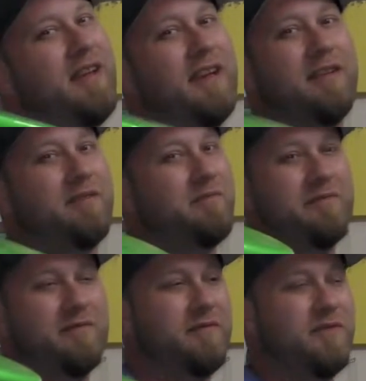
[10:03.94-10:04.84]
like
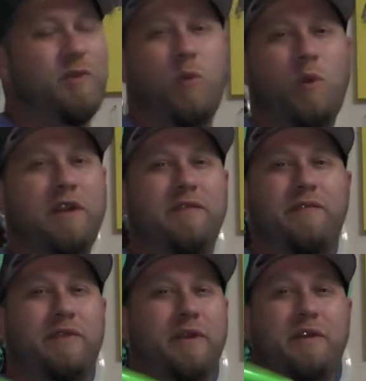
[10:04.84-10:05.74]
20,
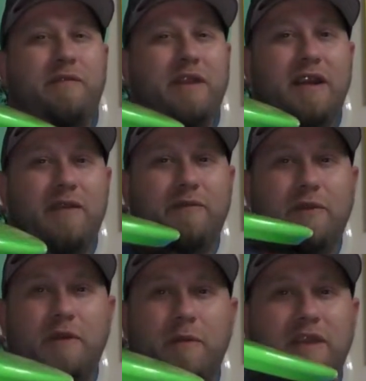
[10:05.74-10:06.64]
30 feet out in
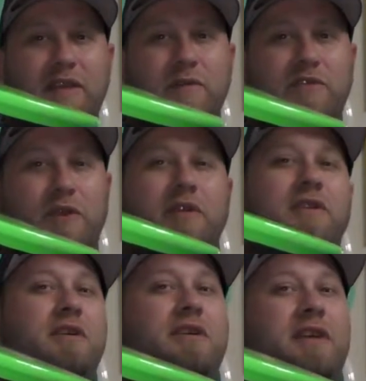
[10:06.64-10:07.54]
front of me, it was already
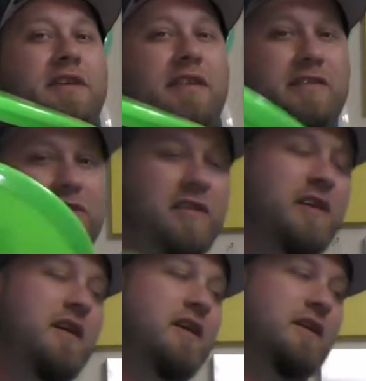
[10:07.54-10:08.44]
looking like this.
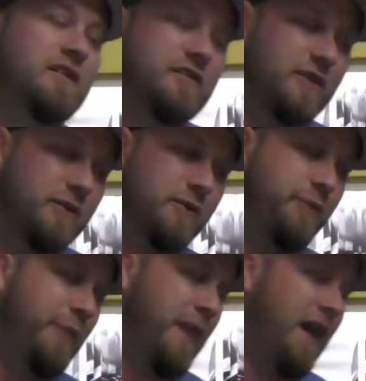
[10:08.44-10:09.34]
So
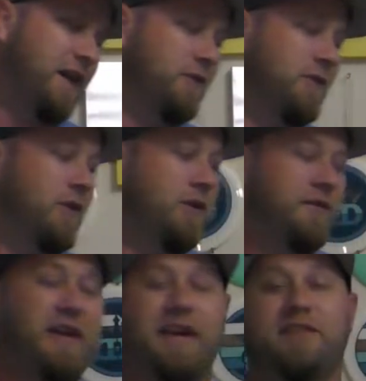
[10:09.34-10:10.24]
I don't know if
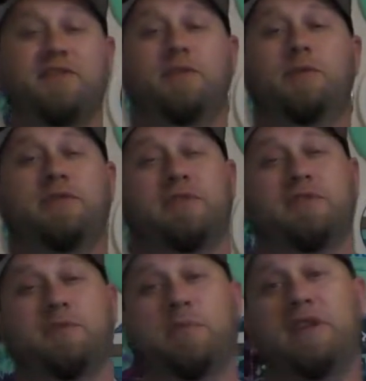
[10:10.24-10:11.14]
that has to do with the
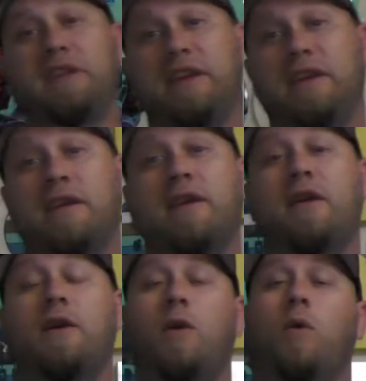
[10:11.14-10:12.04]
stability
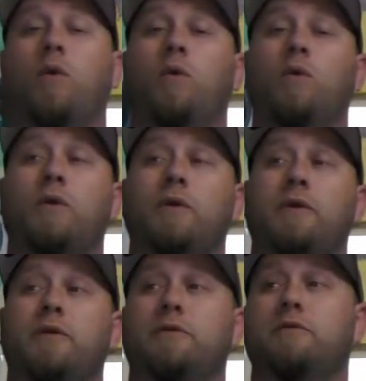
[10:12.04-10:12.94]

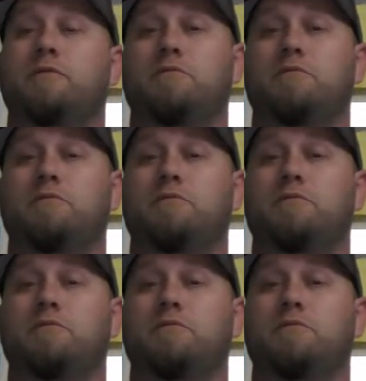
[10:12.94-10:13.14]
or